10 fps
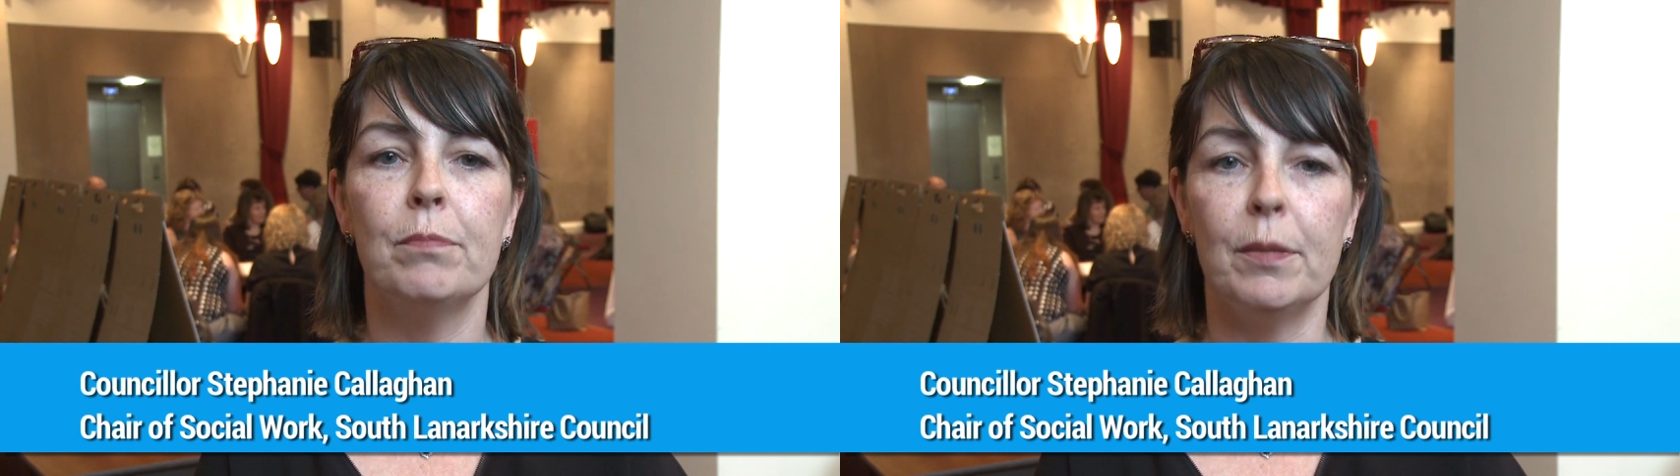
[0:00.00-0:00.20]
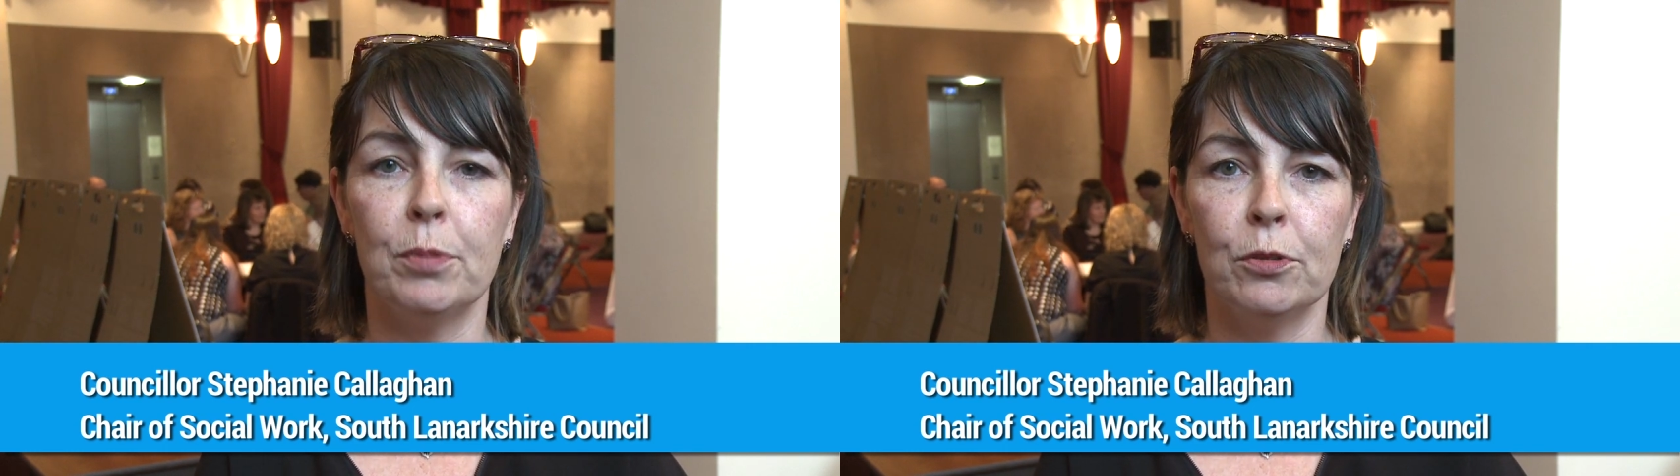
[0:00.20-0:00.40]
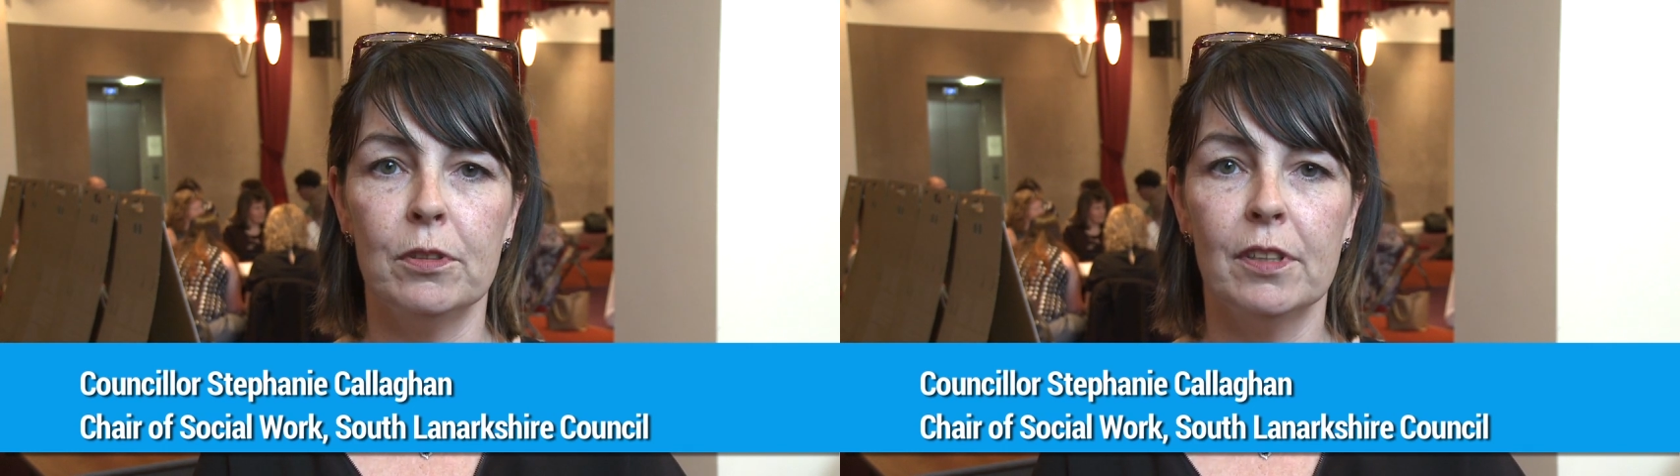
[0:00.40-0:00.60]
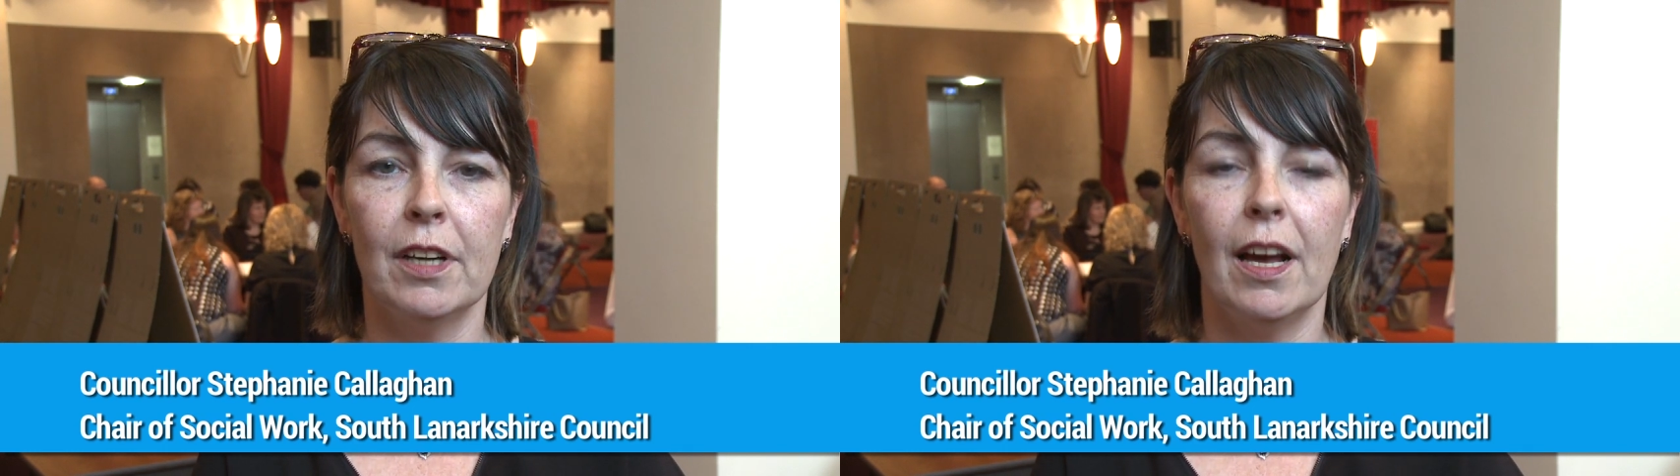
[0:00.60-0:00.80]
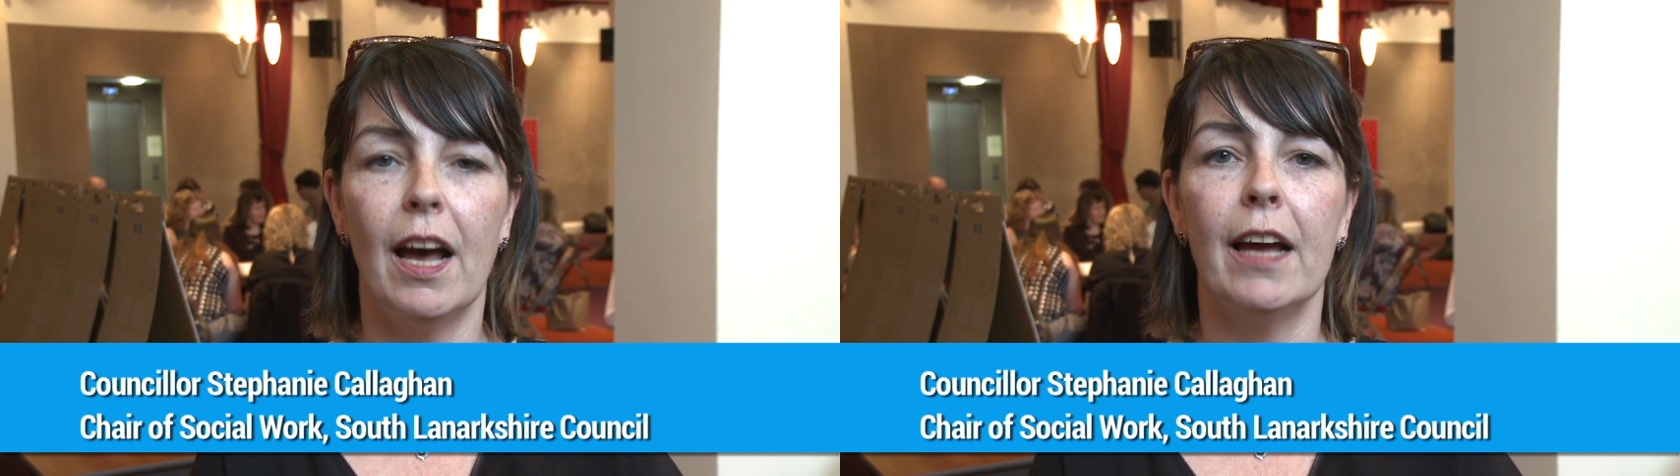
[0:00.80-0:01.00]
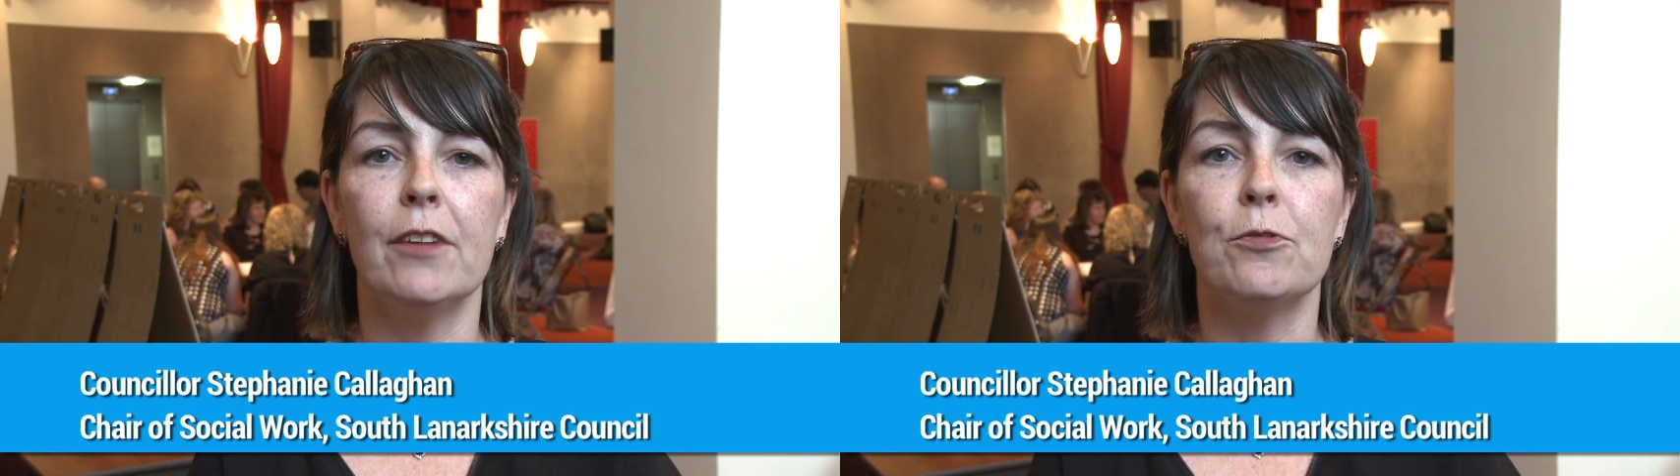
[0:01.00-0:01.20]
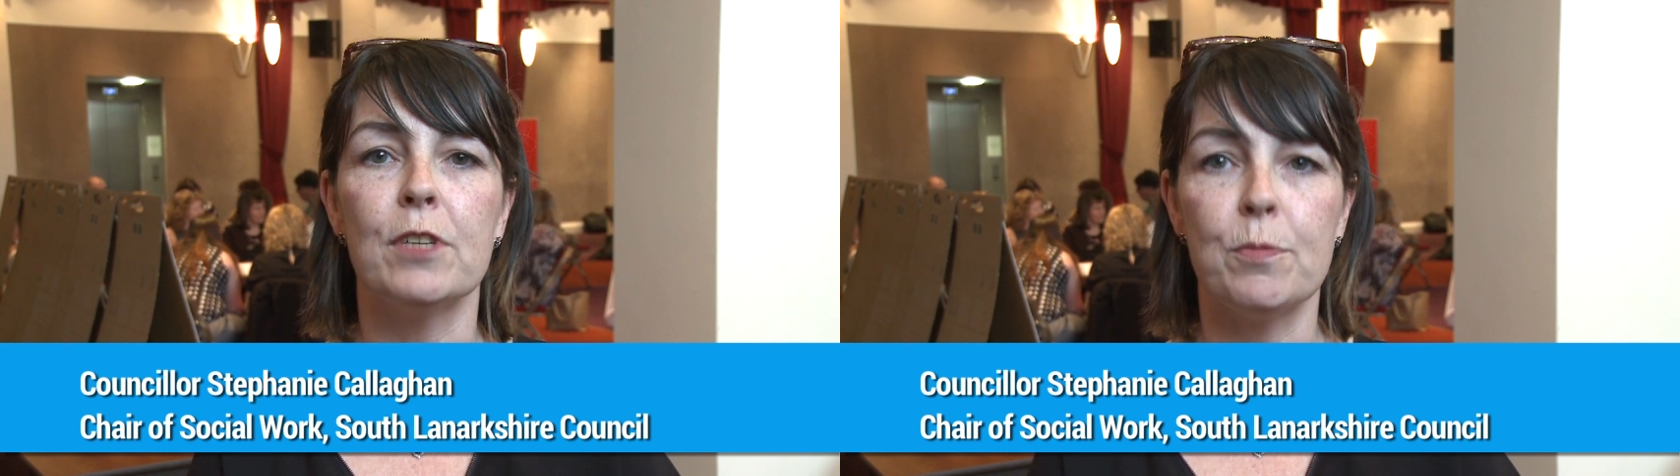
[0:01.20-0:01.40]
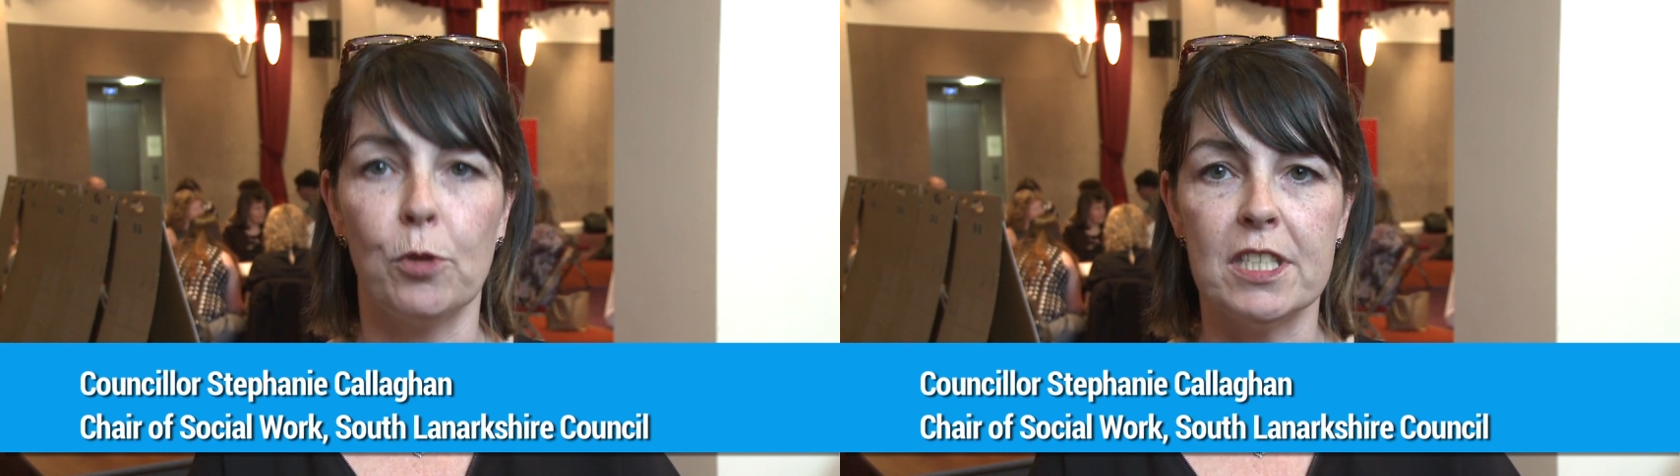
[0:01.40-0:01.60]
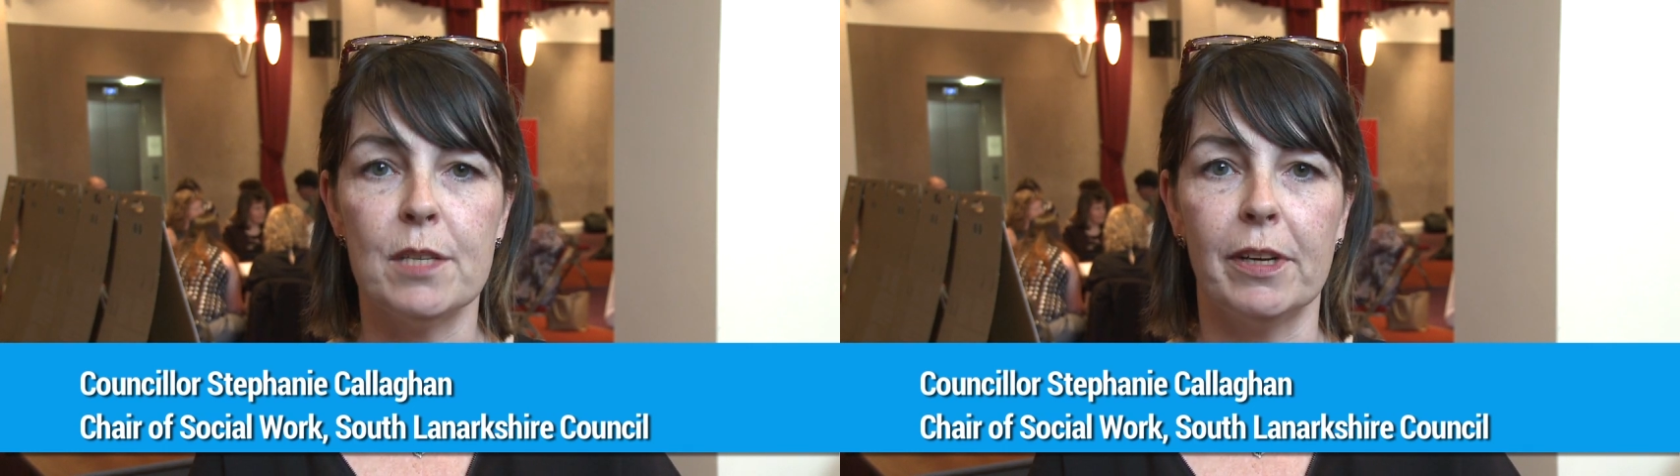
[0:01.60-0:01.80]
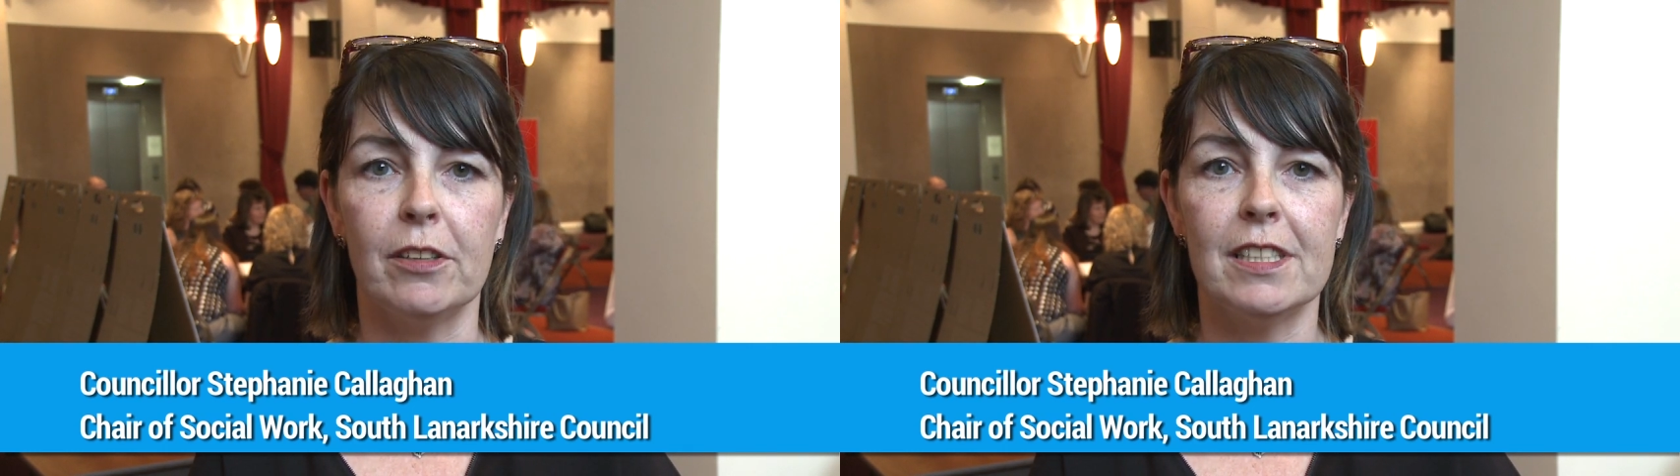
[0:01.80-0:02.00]
people and
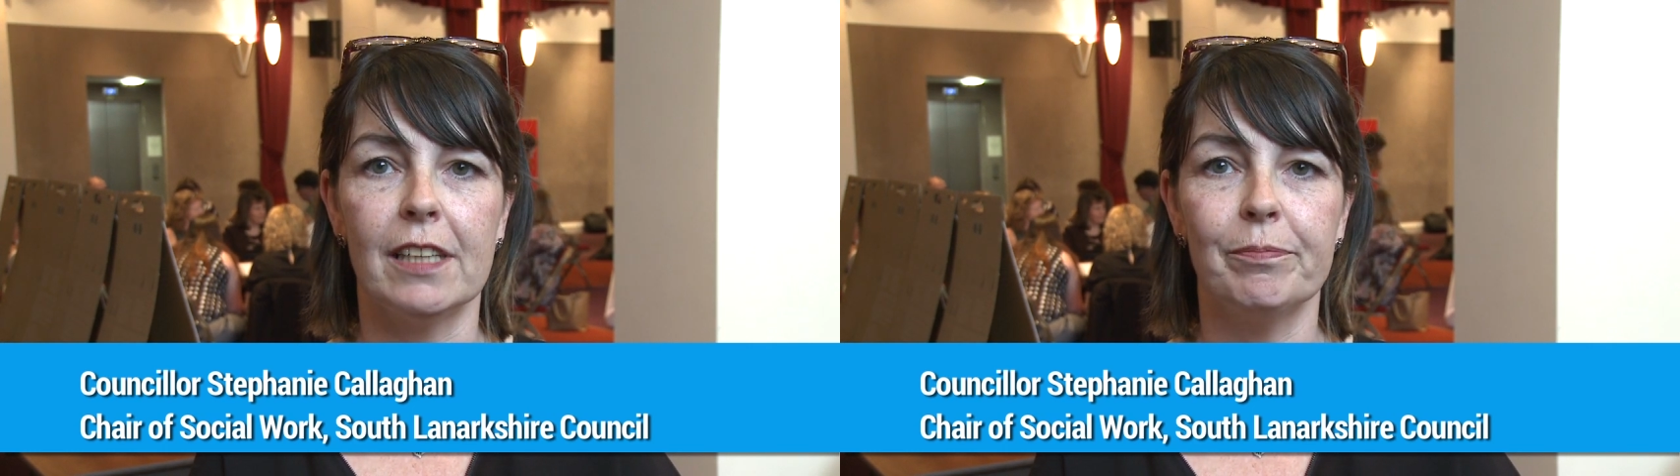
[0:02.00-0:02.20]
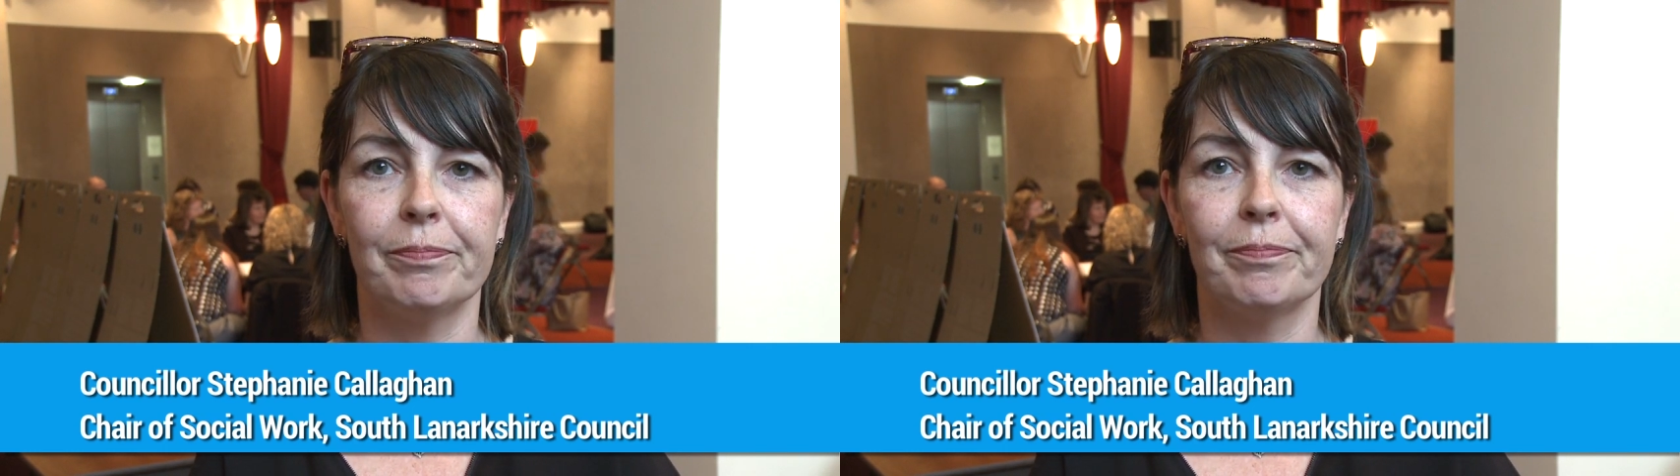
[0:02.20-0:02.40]
responsibility.